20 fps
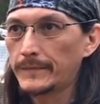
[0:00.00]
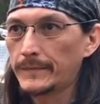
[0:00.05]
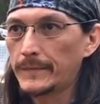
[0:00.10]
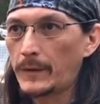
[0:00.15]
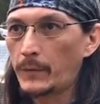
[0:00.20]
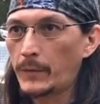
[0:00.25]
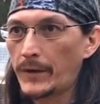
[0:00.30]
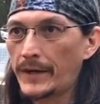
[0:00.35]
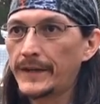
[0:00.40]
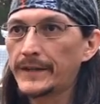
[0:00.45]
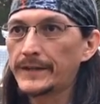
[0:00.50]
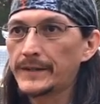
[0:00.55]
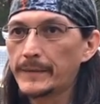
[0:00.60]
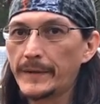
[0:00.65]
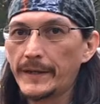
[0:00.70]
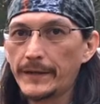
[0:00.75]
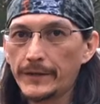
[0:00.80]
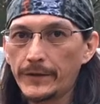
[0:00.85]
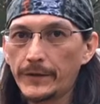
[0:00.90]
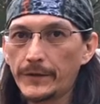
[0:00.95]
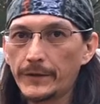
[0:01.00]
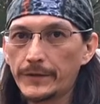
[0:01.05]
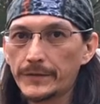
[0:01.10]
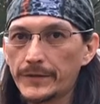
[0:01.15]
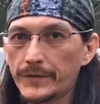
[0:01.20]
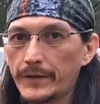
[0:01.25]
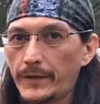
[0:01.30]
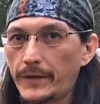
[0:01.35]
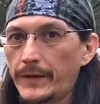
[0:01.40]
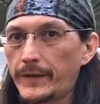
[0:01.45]
it to be new
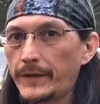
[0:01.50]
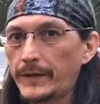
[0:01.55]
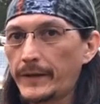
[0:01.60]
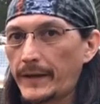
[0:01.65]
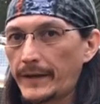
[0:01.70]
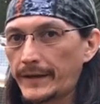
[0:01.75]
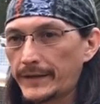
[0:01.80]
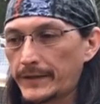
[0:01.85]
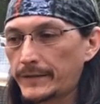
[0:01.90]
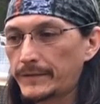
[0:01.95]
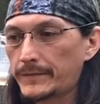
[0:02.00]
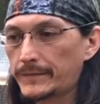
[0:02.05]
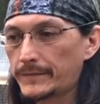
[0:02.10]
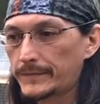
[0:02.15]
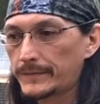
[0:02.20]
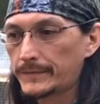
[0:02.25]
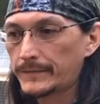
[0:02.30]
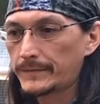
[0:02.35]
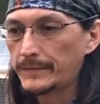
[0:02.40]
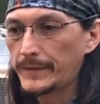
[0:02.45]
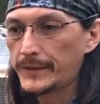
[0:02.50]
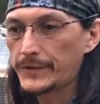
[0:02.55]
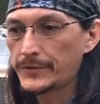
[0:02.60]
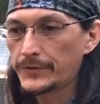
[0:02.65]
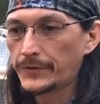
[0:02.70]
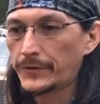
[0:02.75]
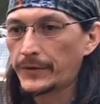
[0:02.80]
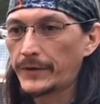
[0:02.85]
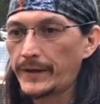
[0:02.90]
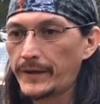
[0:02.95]
so that I could be
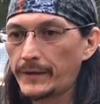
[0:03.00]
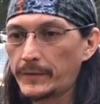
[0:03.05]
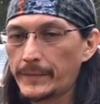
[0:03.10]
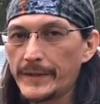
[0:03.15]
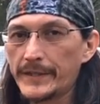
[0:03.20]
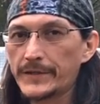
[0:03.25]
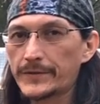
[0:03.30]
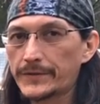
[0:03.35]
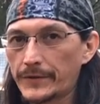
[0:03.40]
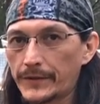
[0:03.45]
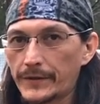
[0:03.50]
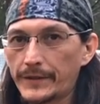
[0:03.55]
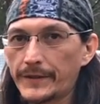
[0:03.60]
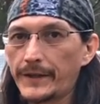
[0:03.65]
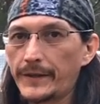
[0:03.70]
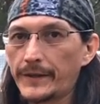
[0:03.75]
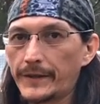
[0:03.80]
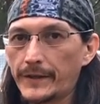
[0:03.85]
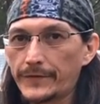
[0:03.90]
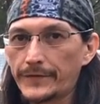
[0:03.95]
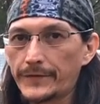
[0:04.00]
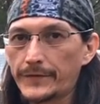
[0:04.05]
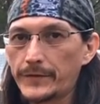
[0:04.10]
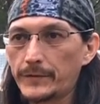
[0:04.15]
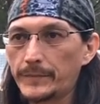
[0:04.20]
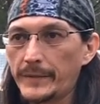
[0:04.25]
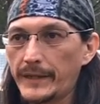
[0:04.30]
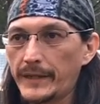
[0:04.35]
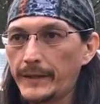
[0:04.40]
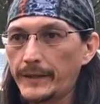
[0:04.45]
sure that it would be sturdy enough to
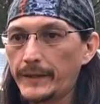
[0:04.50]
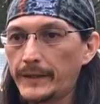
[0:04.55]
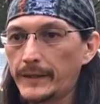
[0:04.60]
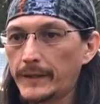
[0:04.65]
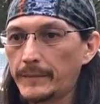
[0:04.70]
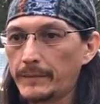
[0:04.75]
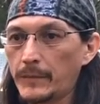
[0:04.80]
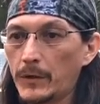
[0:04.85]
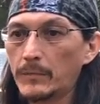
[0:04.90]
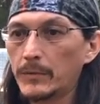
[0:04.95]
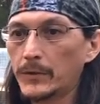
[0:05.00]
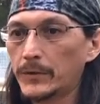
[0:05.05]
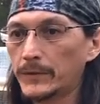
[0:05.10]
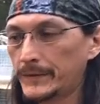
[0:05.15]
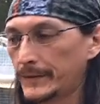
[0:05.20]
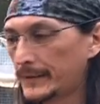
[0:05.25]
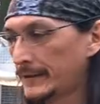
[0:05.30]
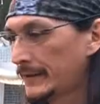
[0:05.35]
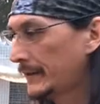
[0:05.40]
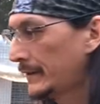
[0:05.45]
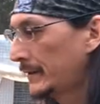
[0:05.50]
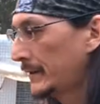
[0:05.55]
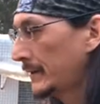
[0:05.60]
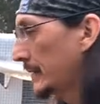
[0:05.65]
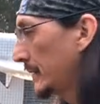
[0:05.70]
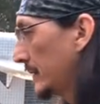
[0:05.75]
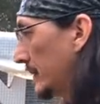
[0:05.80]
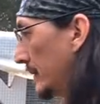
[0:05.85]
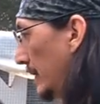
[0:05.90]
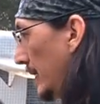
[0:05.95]
be mobile.
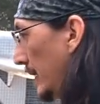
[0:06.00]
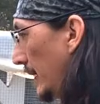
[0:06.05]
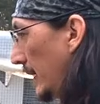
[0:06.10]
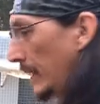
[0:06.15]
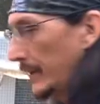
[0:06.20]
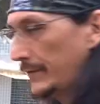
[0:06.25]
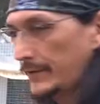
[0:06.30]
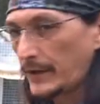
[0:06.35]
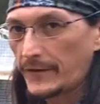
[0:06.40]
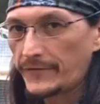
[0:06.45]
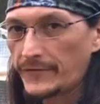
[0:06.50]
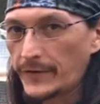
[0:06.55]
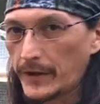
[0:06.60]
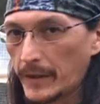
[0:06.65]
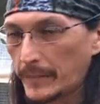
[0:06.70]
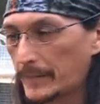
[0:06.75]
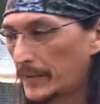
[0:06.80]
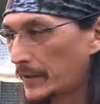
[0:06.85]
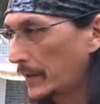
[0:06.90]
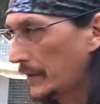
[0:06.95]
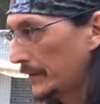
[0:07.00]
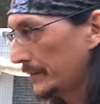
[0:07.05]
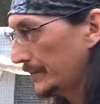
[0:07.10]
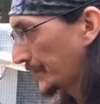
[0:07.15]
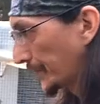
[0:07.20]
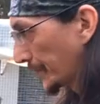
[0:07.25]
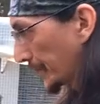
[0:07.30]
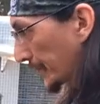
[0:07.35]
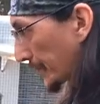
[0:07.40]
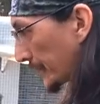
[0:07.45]
And not fall apart.
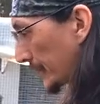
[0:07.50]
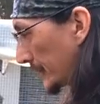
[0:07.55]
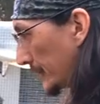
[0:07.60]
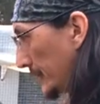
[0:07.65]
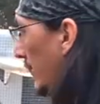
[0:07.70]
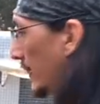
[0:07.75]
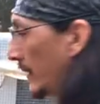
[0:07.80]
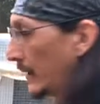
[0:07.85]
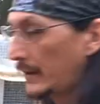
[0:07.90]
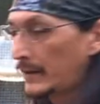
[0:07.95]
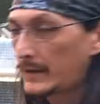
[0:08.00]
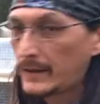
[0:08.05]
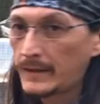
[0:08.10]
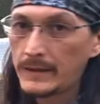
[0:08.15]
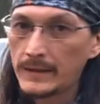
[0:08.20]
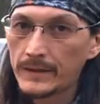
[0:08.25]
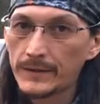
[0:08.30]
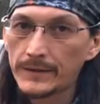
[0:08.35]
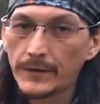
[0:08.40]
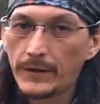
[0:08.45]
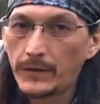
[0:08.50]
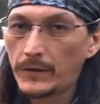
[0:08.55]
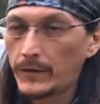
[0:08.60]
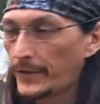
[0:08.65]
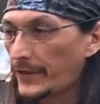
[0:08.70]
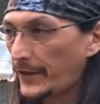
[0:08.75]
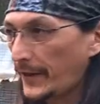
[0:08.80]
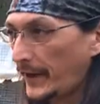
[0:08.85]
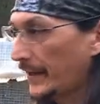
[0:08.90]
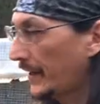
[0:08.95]
So the whole
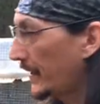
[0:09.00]
thing